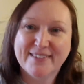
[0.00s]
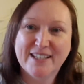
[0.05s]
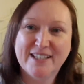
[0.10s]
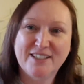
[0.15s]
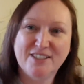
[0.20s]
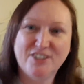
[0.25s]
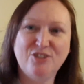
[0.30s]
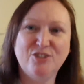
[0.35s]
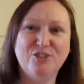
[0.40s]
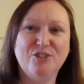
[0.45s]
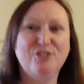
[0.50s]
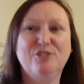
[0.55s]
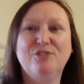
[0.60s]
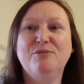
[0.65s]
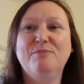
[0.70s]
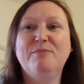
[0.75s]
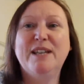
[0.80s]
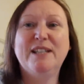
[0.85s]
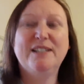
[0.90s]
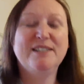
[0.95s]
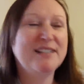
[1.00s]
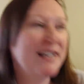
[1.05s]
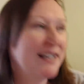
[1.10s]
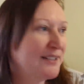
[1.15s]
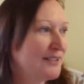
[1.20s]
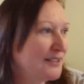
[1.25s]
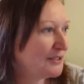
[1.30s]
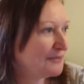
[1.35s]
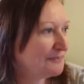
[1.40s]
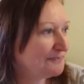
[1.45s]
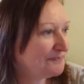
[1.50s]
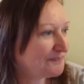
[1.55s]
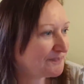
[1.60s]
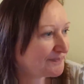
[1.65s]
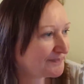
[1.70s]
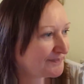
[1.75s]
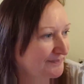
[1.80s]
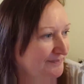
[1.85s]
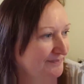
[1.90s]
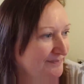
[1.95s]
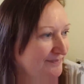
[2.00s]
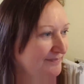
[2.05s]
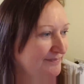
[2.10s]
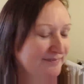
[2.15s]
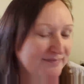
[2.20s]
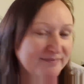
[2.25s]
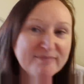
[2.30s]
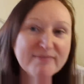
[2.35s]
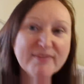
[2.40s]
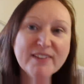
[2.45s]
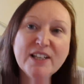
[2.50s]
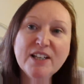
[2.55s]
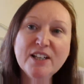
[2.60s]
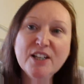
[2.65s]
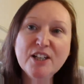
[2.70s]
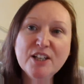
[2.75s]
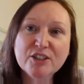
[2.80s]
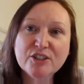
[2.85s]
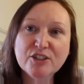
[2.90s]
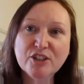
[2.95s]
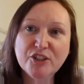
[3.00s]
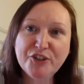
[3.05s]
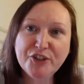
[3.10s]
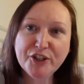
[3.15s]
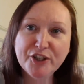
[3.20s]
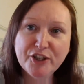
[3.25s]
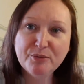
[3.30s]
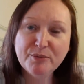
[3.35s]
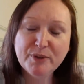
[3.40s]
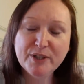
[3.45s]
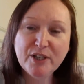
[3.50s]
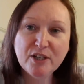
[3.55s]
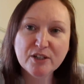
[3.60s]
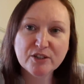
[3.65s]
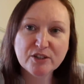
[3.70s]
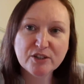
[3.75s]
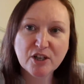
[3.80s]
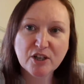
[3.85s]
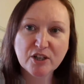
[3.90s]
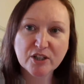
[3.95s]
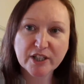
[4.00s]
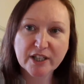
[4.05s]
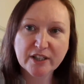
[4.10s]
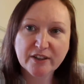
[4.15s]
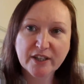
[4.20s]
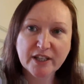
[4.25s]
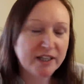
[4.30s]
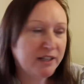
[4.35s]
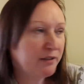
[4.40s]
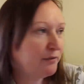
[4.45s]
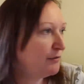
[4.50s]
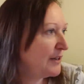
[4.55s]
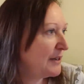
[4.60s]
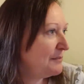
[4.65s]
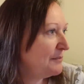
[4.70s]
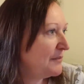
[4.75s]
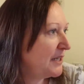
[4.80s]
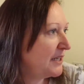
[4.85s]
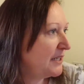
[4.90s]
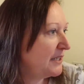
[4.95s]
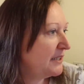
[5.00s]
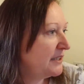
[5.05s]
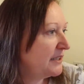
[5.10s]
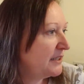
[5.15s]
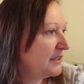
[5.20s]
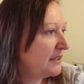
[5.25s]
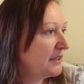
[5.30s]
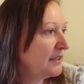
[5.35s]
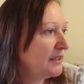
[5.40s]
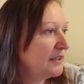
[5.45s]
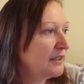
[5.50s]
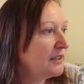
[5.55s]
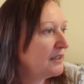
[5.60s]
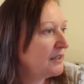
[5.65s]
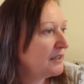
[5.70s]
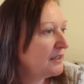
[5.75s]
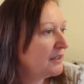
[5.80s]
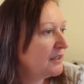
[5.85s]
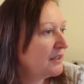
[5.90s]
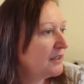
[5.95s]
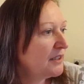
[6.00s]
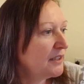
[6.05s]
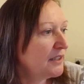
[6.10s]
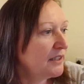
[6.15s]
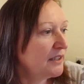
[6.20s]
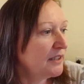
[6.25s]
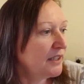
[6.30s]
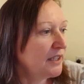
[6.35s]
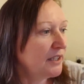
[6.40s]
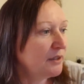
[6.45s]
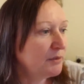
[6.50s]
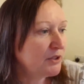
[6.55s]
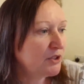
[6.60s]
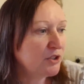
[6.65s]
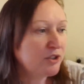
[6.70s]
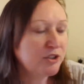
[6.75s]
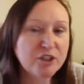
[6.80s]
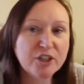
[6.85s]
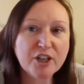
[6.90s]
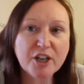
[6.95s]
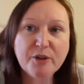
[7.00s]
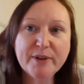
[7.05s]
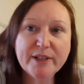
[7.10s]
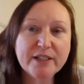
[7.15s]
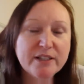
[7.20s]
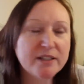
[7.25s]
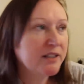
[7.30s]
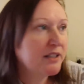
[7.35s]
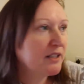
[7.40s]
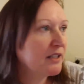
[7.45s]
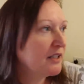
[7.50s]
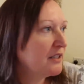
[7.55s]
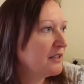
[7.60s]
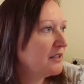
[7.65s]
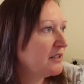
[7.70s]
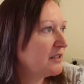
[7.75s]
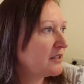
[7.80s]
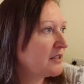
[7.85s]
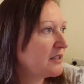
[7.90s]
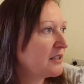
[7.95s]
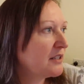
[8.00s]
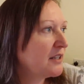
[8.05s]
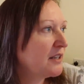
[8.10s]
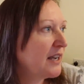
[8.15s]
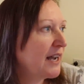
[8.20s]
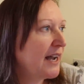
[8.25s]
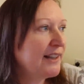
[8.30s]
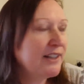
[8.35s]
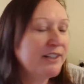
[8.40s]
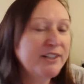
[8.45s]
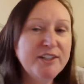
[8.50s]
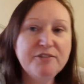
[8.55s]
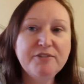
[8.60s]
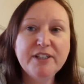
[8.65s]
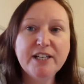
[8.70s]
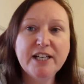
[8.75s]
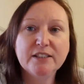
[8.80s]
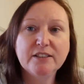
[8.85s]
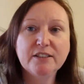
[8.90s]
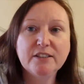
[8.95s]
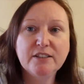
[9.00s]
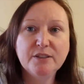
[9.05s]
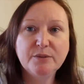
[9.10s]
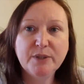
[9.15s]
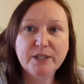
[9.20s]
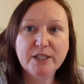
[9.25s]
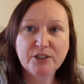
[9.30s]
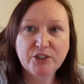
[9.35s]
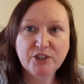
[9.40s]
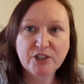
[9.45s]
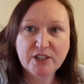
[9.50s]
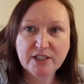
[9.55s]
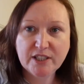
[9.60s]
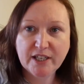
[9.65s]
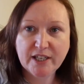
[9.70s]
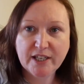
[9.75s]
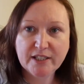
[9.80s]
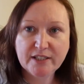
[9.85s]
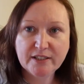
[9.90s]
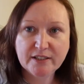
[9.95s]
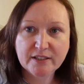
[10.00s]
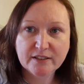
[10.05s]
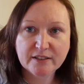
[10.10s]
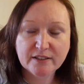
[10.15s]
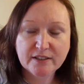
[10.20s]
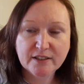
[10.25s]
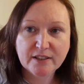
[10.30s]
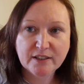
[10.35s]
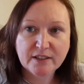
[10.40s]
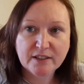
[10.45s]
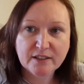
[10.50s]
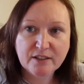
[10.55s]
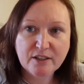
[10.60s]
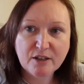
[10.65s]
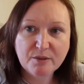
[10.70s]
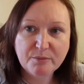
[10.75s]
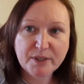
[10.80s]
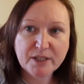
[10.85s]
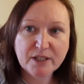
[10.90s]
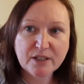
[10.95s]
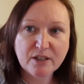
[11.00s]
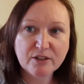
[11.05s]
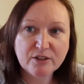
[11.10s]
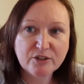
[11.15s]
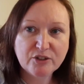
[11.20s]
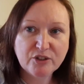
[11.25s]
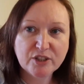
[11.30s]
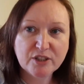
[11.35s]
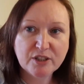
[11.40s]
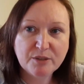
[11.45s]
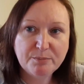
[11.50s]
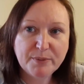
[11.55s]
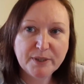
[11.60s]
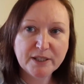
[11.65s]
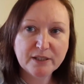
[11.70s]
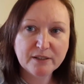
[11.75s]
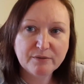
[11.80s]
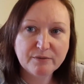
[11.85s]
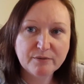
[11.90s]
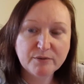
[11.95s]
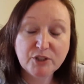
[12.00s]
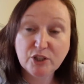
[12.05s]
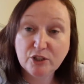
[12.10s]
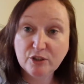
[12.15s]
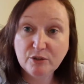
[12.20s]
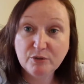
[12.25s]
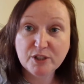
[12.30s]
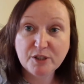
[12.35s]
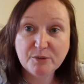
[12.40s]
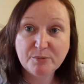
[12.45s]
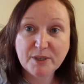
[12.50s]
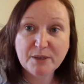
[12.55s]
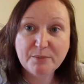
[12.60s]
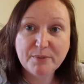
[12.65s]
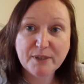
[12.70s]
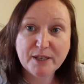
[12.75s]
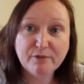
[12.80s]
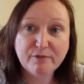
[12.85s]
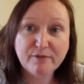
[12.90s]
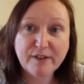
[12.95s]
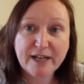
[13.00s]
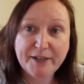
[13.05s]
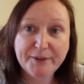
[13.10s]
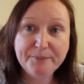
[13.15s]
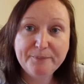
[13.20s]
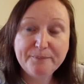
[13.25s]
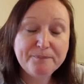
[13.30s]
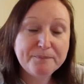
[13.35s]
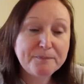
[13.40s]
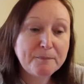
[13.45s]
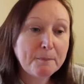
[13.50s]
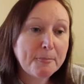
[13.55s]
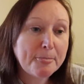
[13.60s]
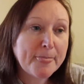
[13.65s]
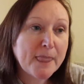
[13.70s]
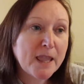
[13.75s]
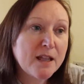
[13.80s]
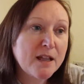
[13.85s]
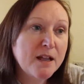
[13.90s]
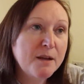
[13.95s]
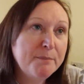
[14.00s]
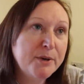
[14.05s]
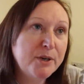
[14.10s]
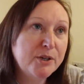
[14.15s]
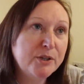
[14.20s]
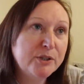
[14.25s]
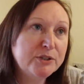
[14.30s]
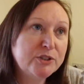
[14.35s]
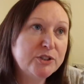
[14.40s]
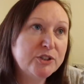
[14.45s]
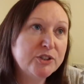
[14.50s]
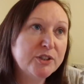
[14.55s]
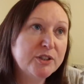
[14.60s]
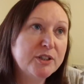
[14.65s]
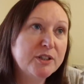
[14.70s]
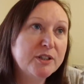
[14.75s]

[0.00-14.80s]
It just doesn't make sense. So no, we're not stalking the Ingham family. It was just a coincidence. Eleanor reacted the way she did, not because she used to be a big fan, but